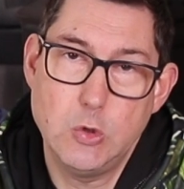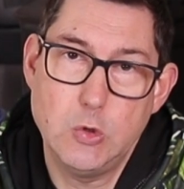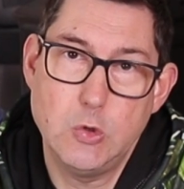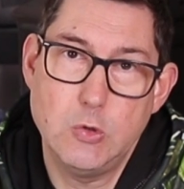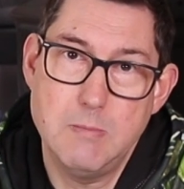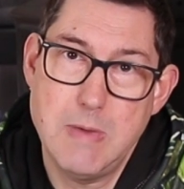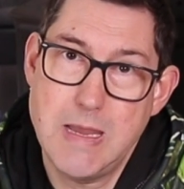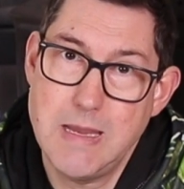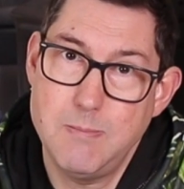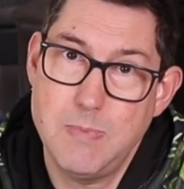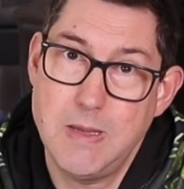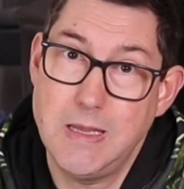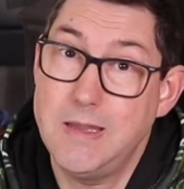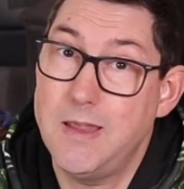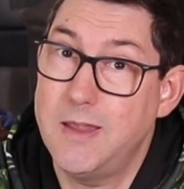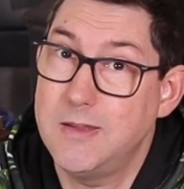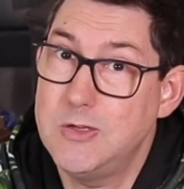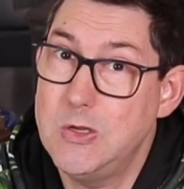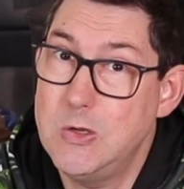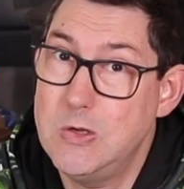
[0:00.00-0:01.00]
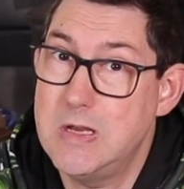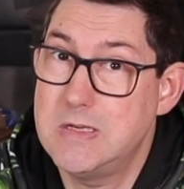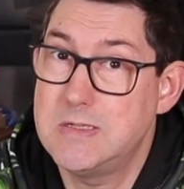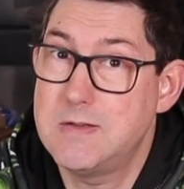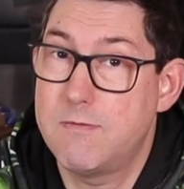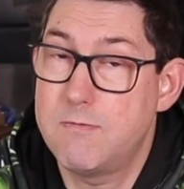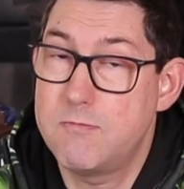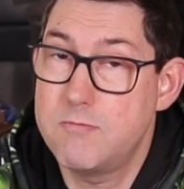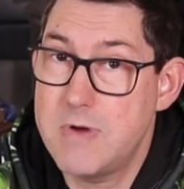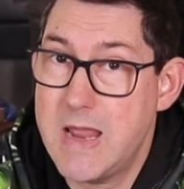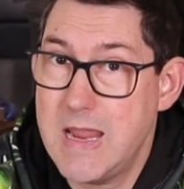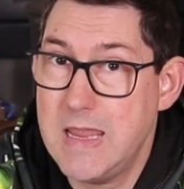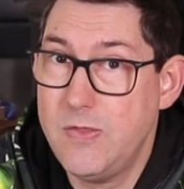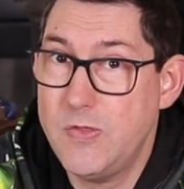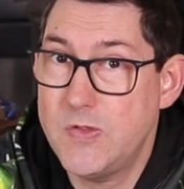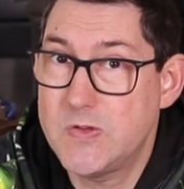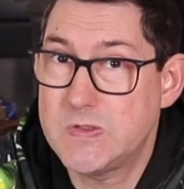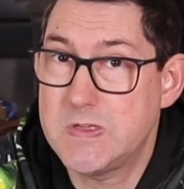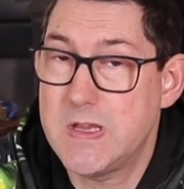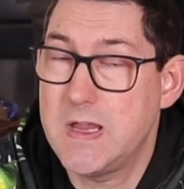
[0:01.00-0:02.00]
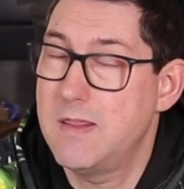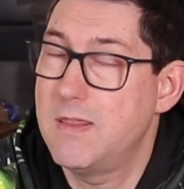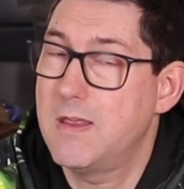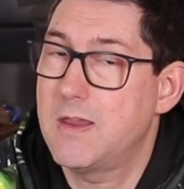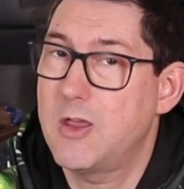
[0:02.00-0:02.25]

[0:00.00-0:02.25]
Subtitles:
or maybe a unit of Wraiths in